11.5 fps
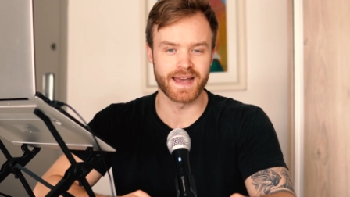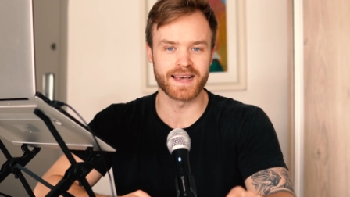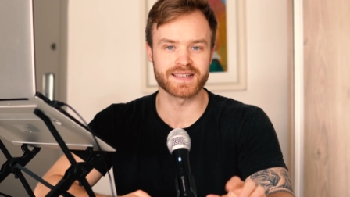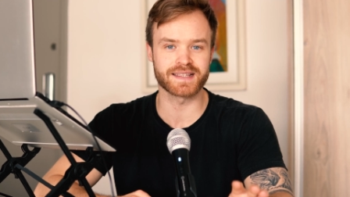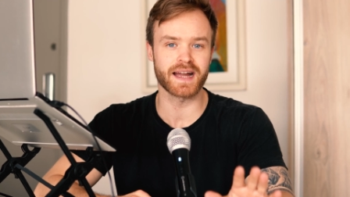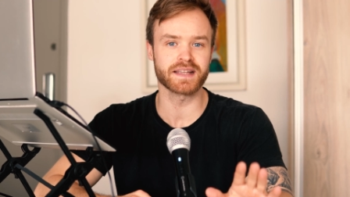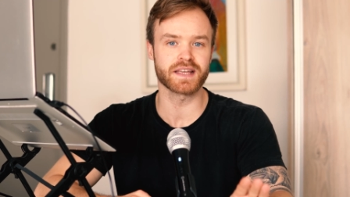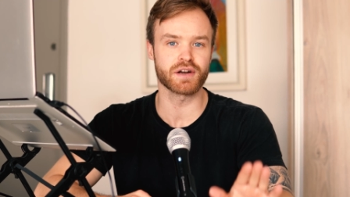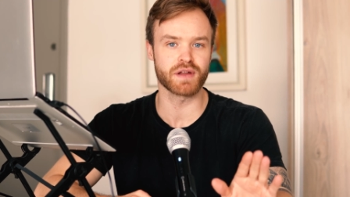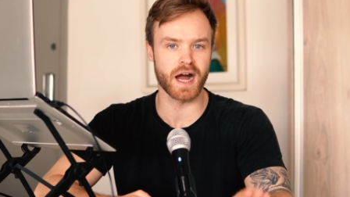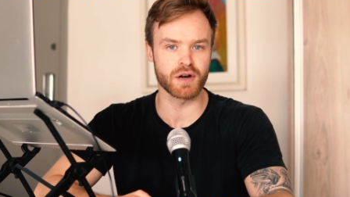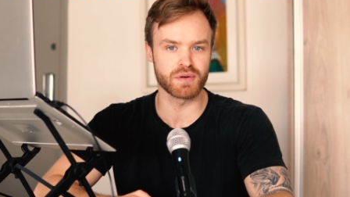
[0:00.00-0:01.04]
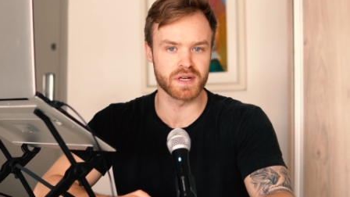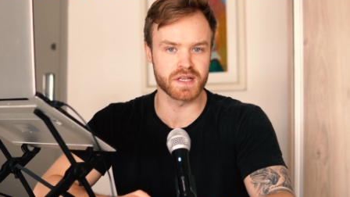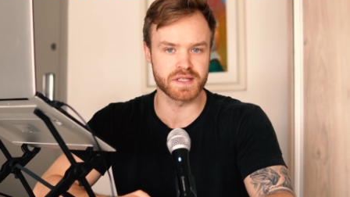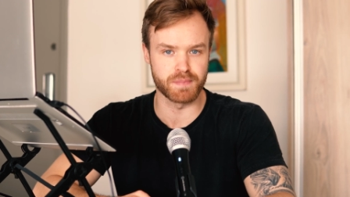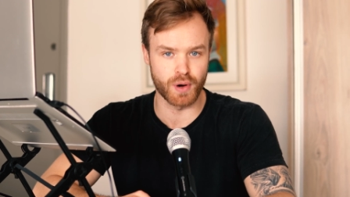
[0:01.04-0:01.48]
as dietary iron
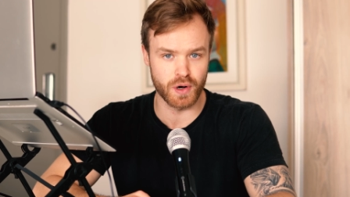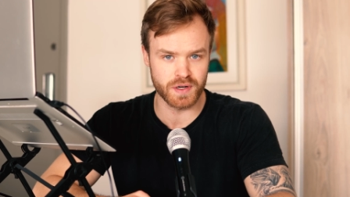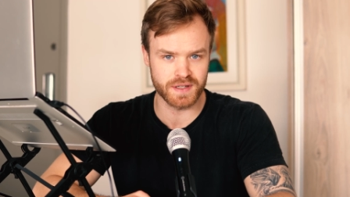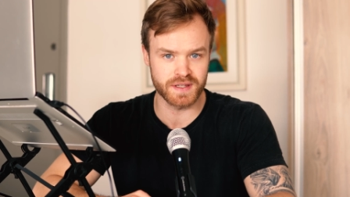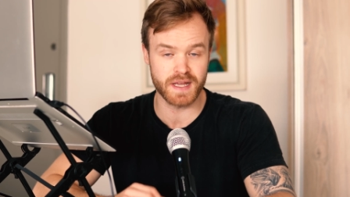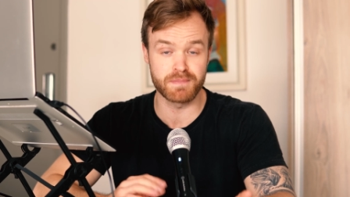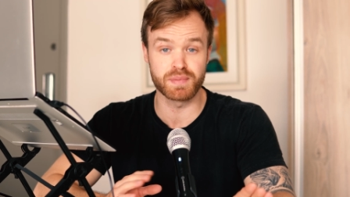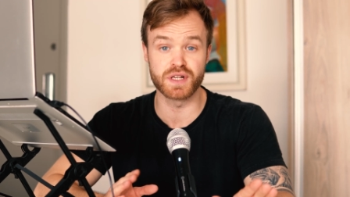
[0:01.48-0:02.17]
is important in